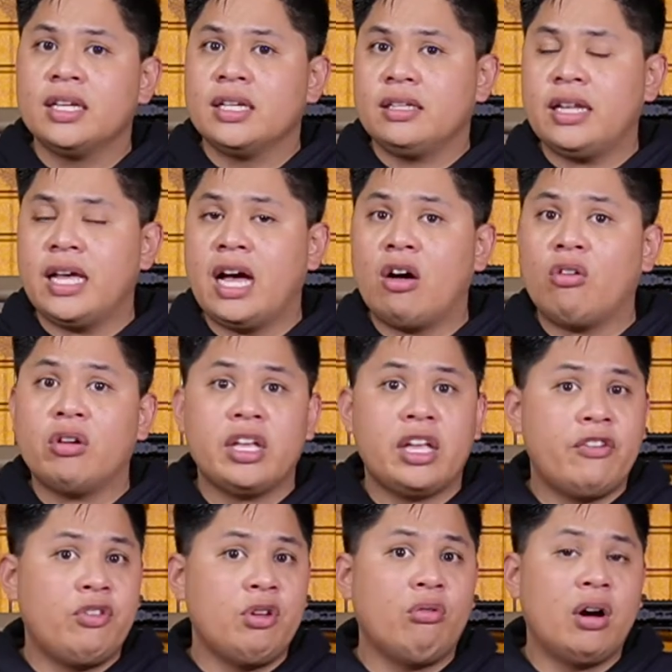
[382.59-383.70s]
Now,
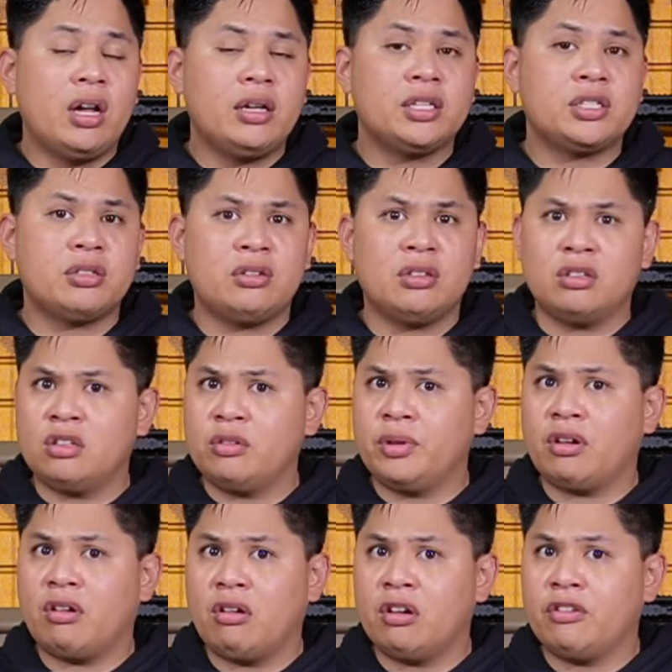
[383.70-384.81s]
if you want to shoot it a little bit
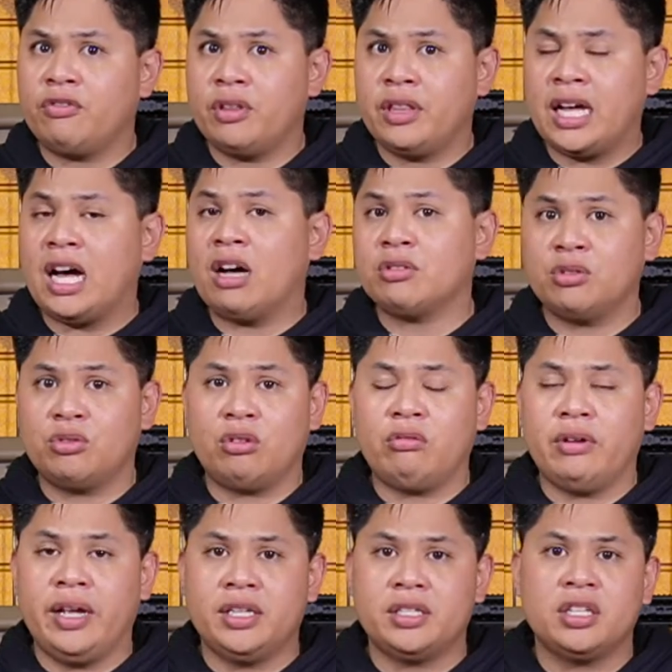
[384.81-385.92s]
harder for the outdoor
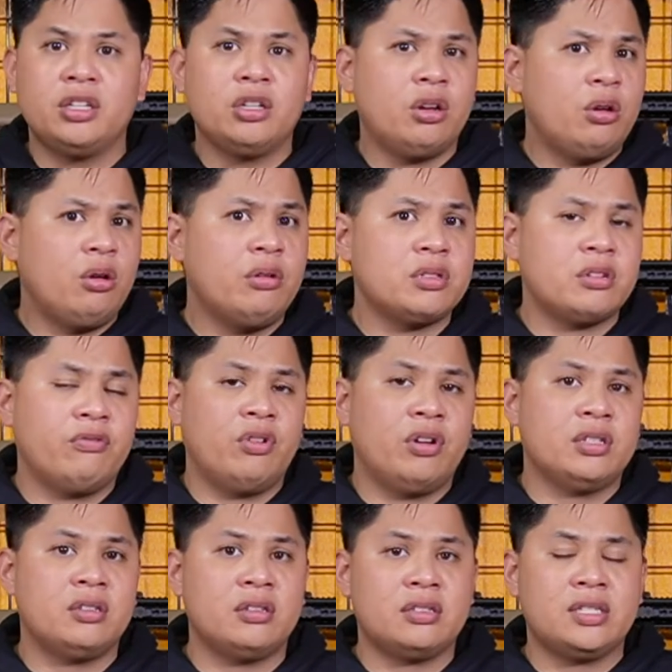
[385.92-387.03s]
range, you can always convert it
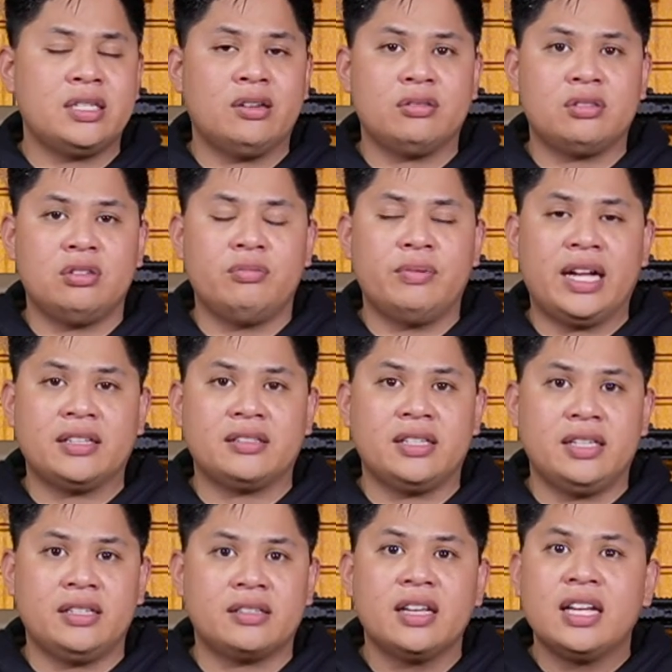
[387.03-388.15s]
to the CO2
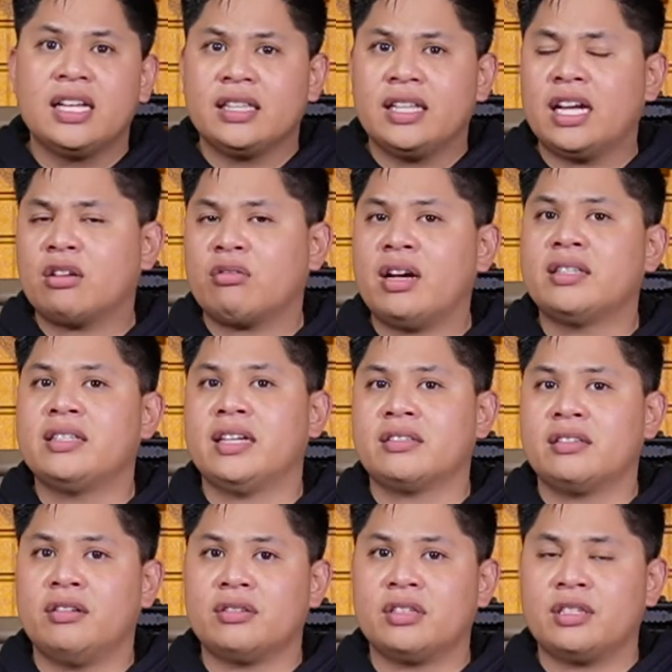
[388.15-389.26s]
magazines that Krytac
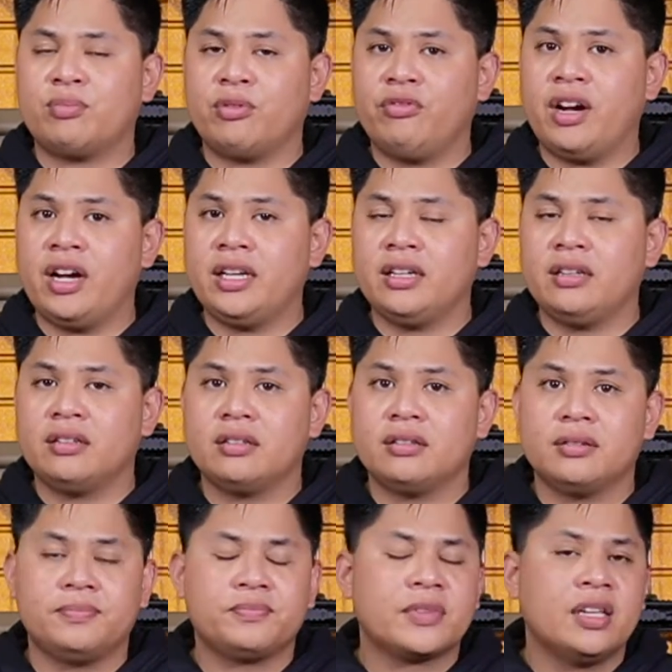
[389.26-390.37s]
sells as provided.
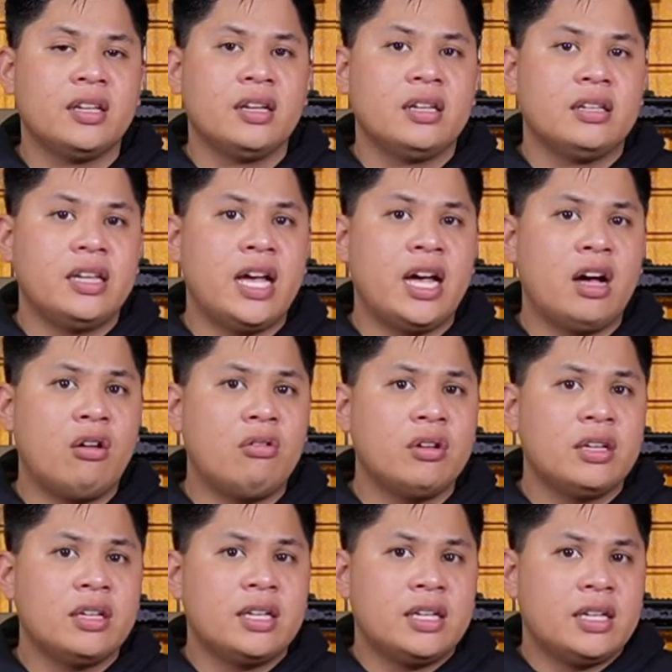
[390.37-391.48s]
Now,
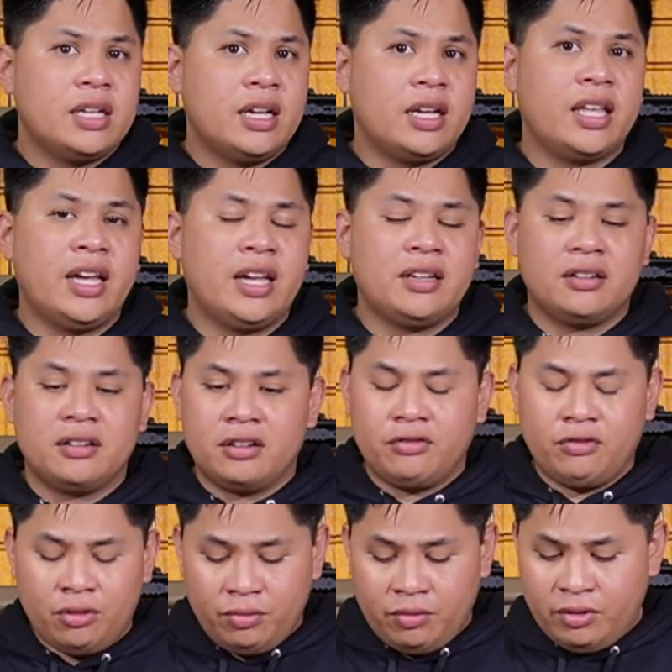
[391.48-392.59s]
again,
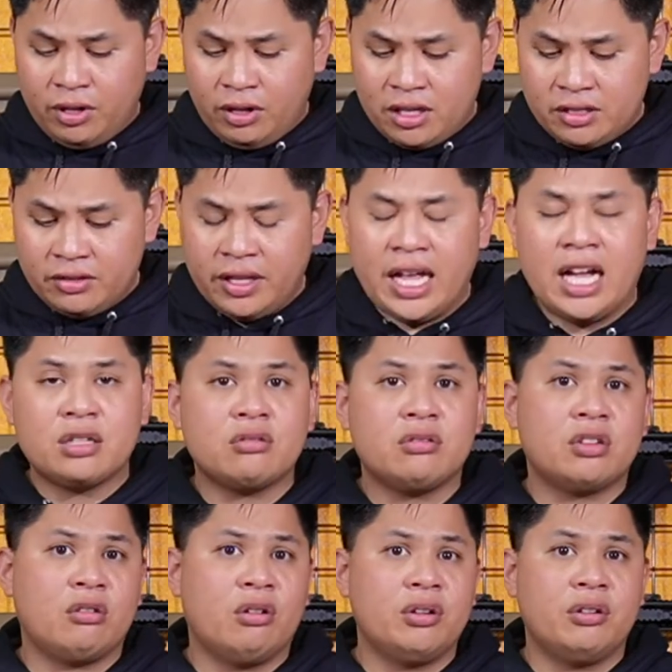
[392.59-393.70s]
for regards to the actual
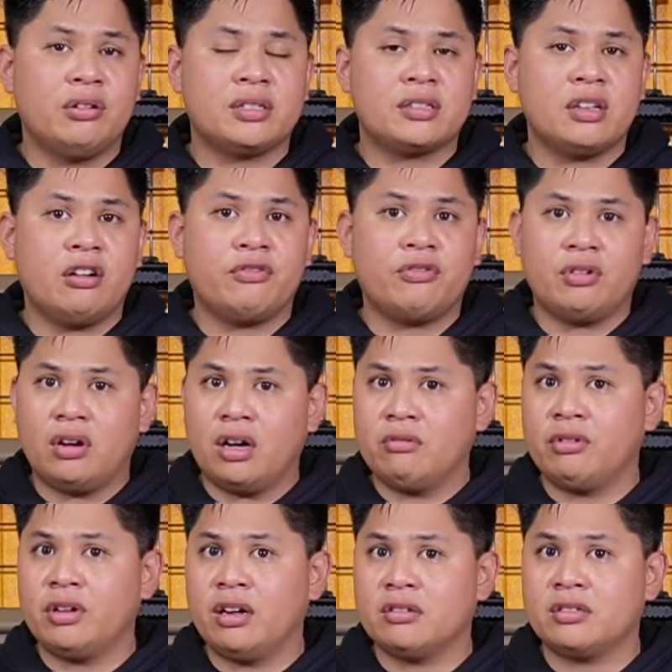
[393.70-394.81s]
chrono itself, on
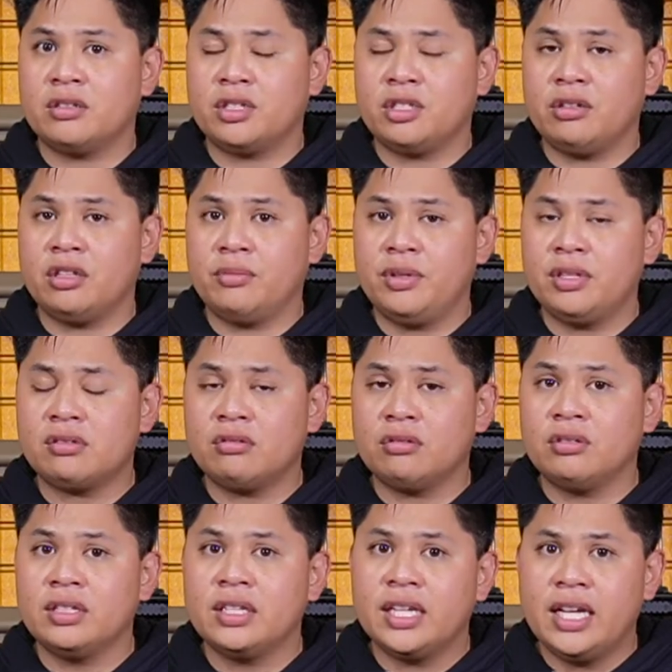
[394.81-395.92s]
regards to the shooting the
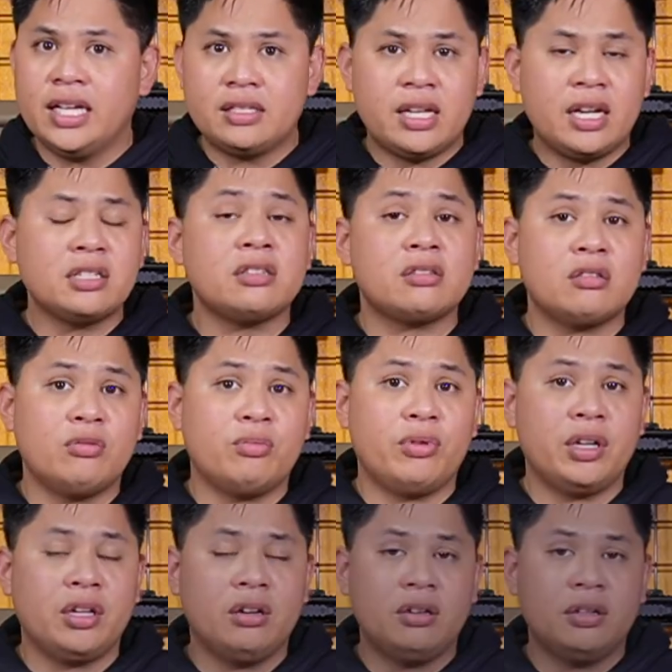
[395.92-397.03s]
pistol, it's actually still pretty
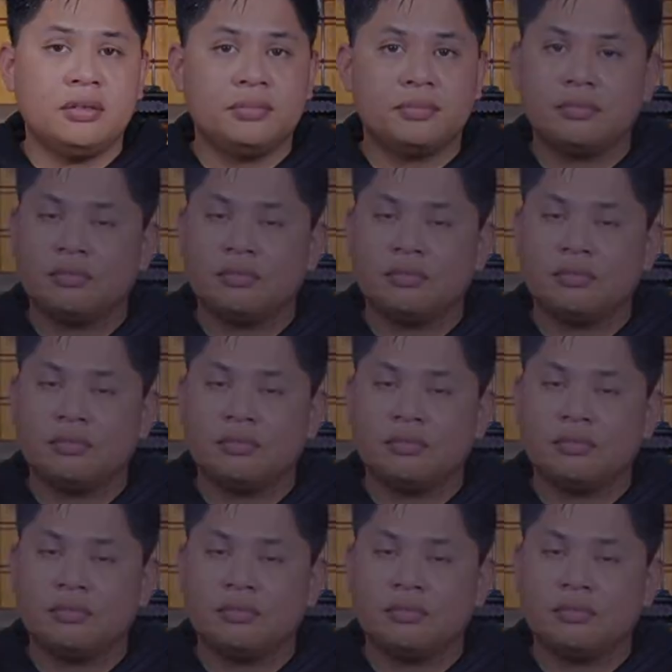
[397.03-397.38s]
good.